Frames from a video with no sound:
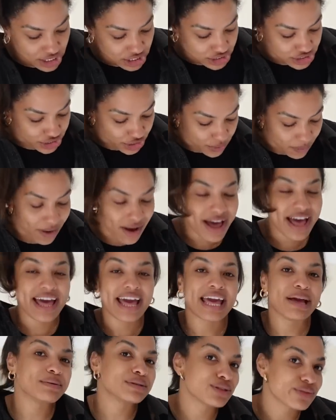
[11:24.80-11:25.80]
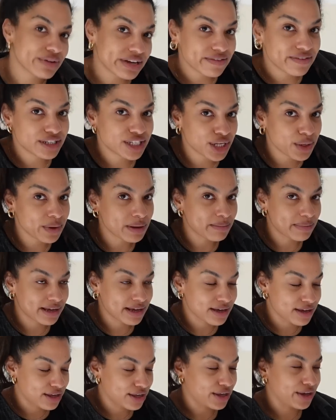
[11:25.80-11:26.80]
So it was three for two in
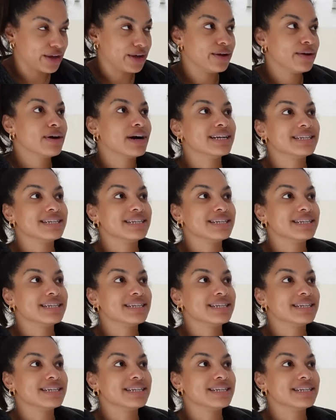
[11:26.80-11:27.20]
B&Q.